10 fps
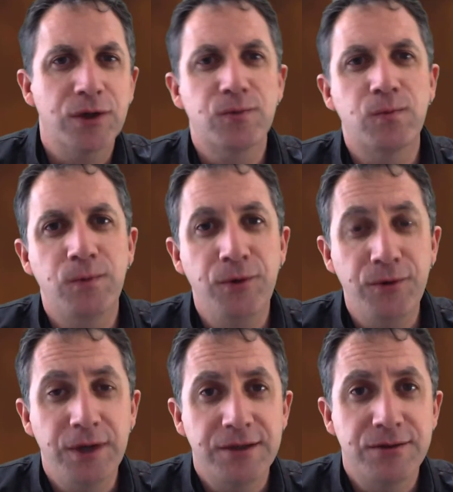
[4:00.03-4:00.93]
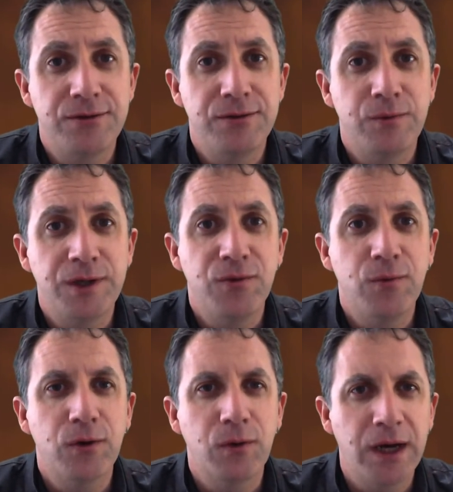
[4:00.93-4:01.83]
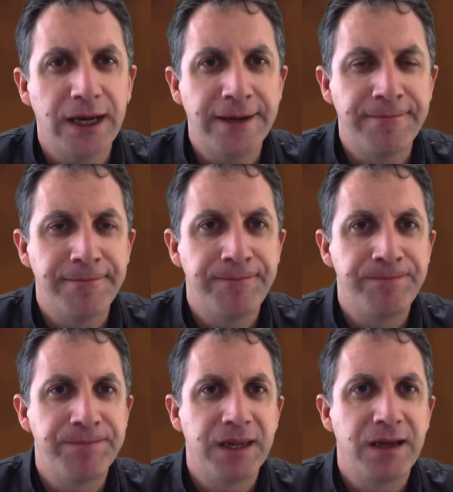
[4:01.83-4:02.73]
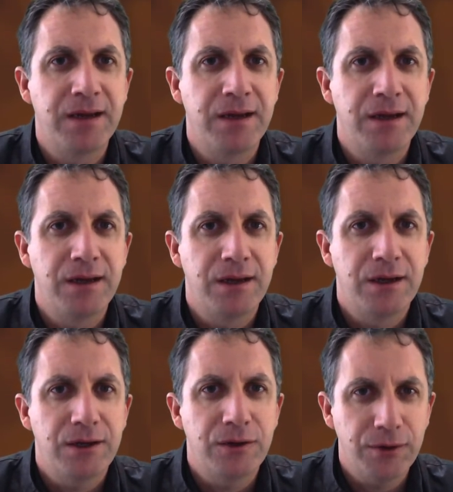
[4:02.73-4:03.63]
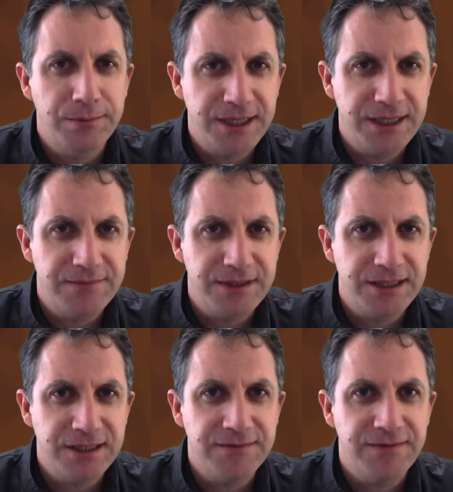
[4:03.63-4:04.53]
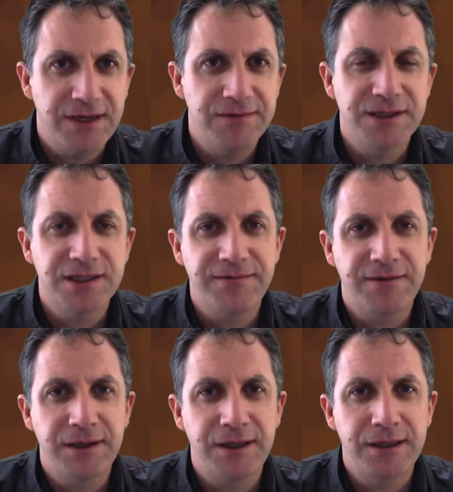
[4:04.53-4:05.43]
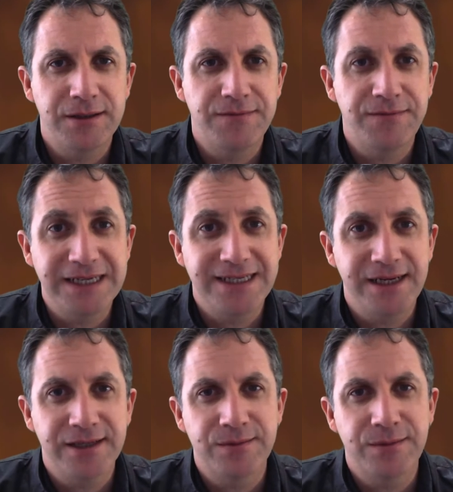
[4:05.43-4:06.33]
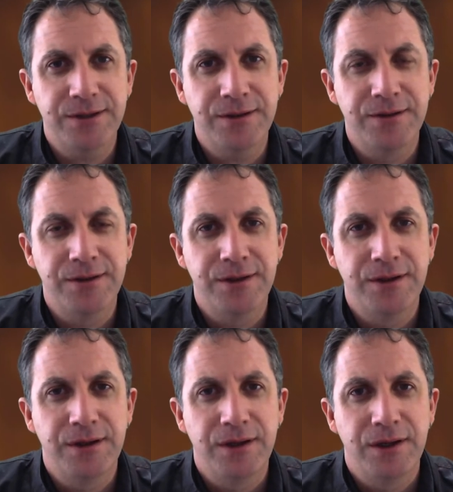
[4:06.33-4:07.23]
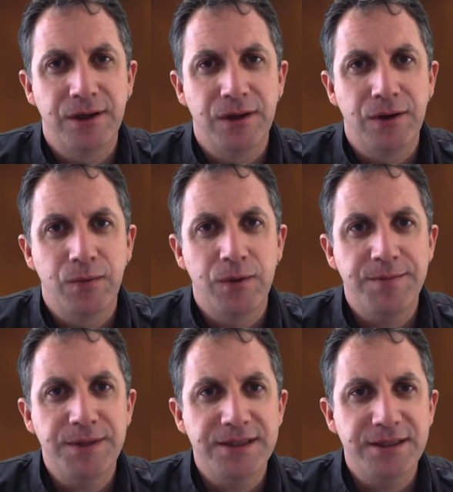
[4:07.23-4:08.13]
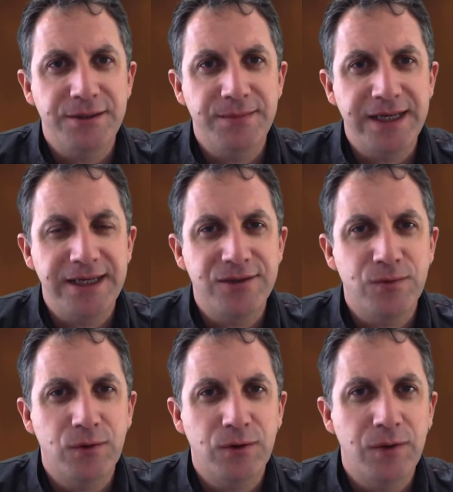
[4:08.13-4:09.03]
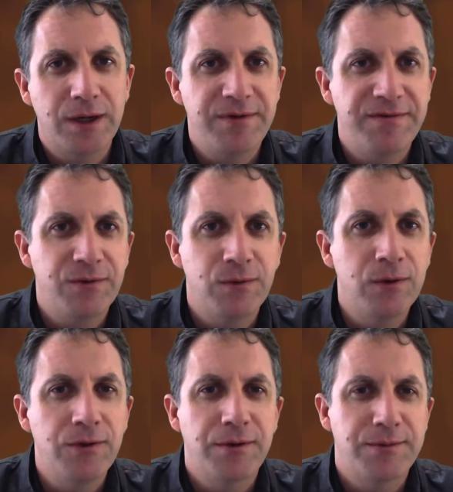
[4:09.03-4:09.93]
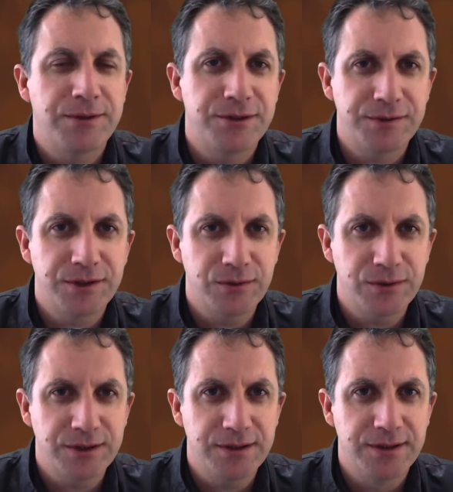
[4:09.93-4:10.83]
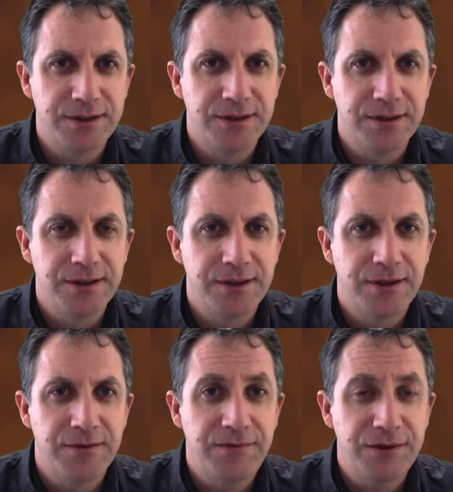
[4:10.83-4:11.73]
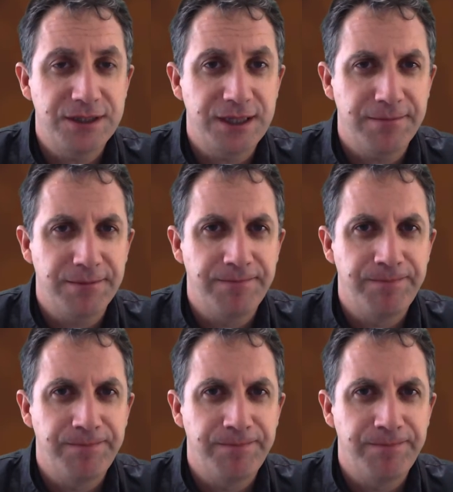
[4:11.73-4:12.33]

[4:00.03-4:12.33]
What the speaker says: what you're going to do when you walk away. Your objective is to survive to fight again tomorrow, which means that you may need to walk away before all your options are exhausted. First step,